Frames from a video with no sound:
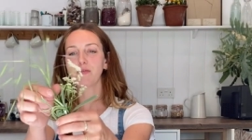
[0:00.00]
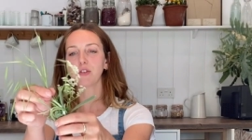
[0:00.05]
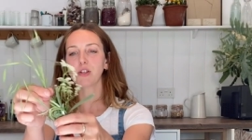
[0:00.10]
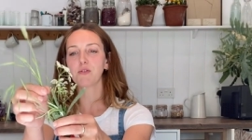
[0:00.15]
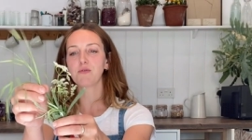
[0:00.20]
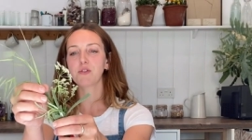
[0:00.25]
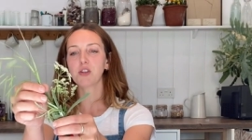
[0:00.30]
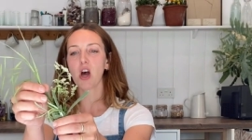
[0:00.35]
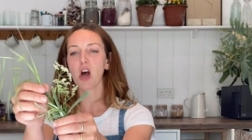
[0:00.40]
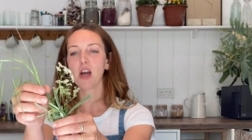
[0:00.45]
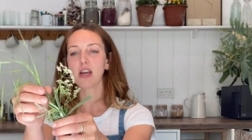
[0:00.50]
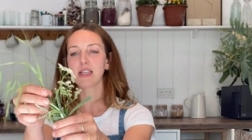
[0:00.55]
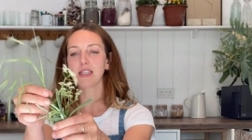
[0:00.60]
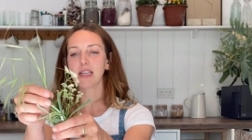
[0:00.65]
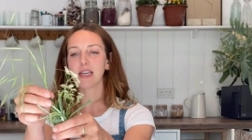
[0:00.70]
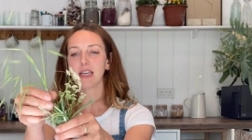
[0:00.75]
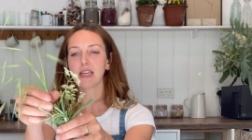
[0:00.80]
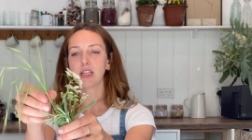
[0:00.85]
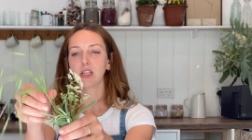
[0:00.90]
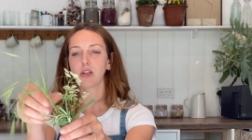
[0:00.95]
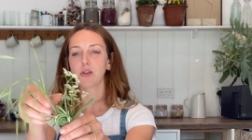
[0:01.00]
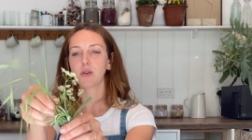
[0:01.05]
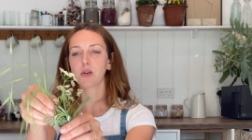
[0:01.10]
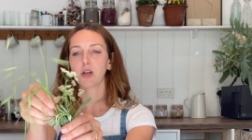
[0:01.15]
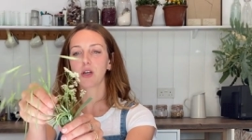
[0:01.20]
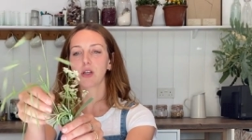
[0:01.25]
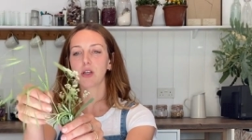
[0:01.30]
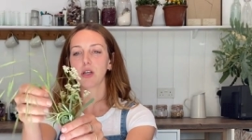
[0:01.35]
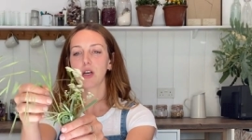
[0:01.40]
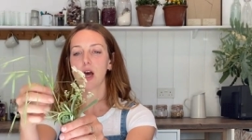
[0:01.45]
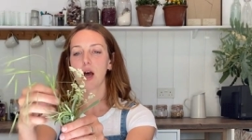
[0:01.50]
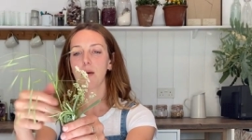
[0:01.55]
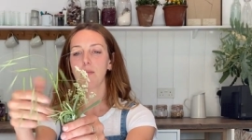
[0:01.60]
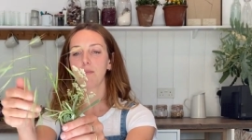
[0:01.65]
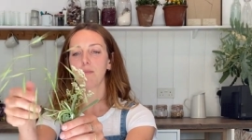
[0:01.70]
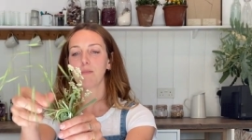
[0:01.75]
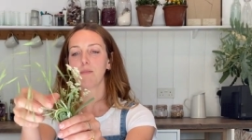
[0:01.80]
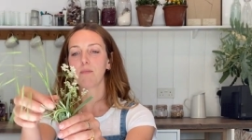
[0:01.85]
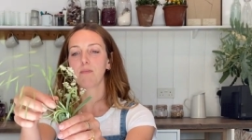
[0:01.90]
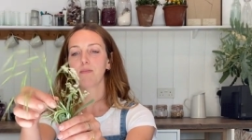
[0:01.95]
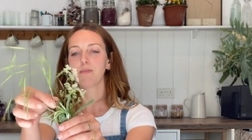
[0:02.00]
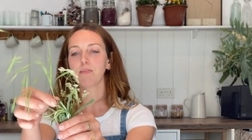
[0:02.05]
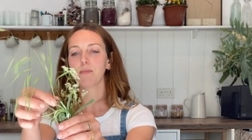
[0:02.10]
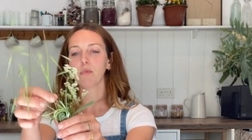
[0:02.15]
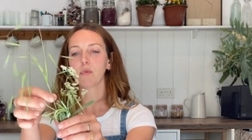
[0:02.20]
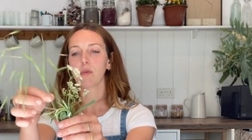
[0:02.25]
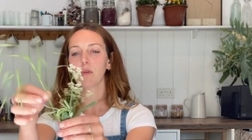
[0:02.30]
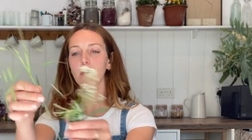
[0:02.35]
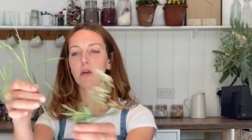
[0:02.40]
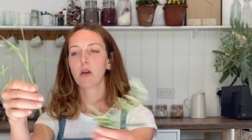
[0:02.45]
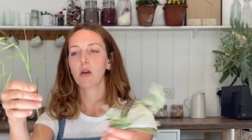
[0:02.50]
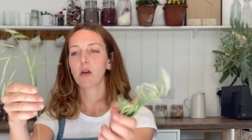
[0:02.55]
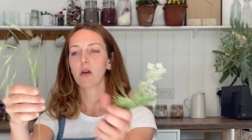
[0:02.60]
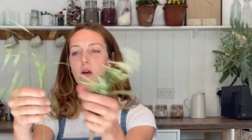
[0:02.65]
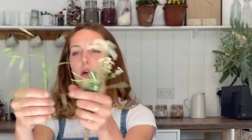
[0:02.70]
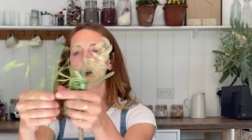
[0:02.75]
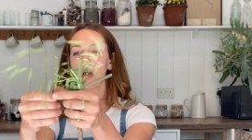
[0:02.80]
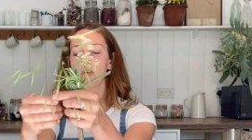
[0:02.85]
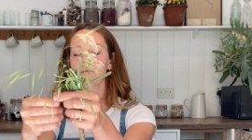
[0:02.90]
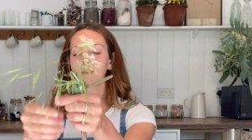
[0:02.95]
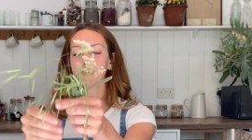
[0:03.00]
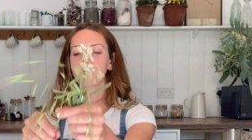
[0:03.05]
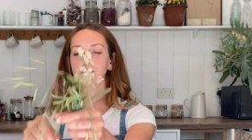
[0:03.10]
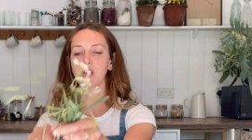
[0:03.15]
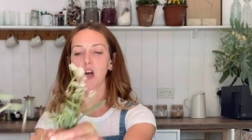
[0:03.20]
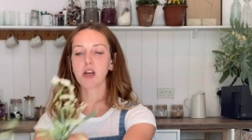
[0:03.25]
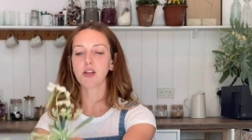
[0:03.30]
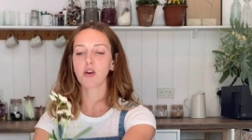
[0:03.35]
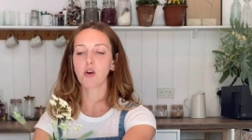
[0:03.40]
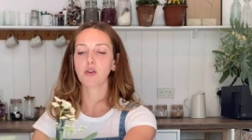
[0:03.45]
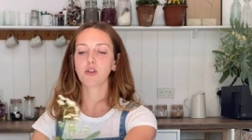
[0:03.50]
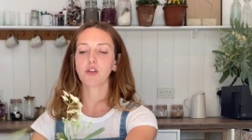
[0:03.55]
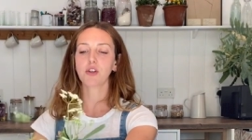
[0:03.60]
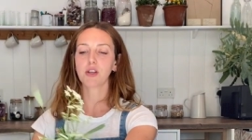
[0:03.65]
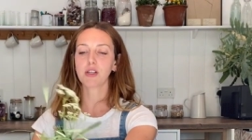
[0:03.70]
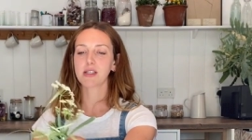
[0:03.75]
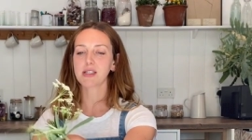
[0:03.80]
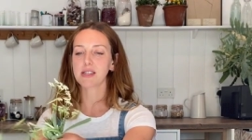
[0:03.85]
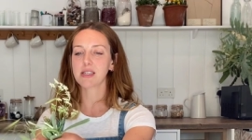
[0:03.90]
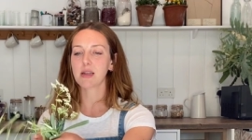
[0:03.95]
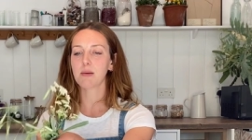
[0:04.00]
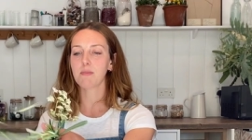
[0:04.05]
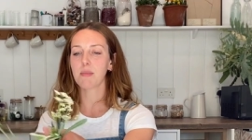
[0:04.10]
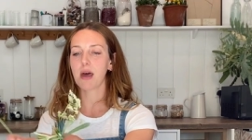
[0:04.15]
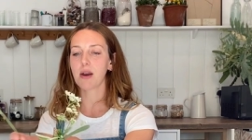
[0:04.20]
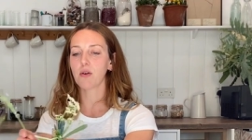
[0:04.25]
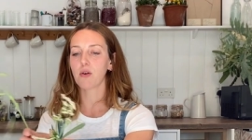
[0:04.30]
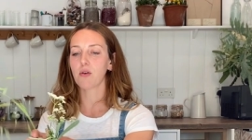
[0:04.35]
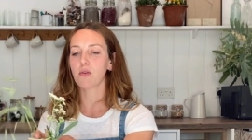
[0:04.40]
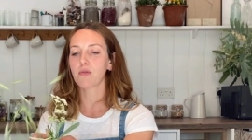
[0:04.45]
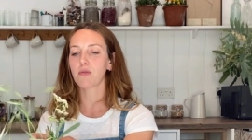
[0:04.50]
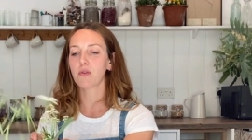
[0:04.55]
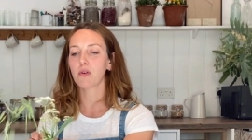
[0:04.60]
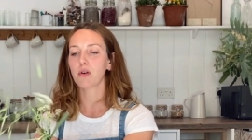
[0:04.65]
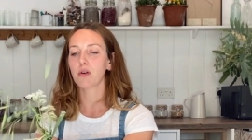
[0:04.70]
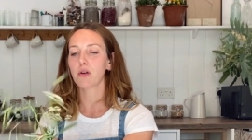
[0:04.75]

after you've tied it, you can, um, after you've tied it on, you can snip that off.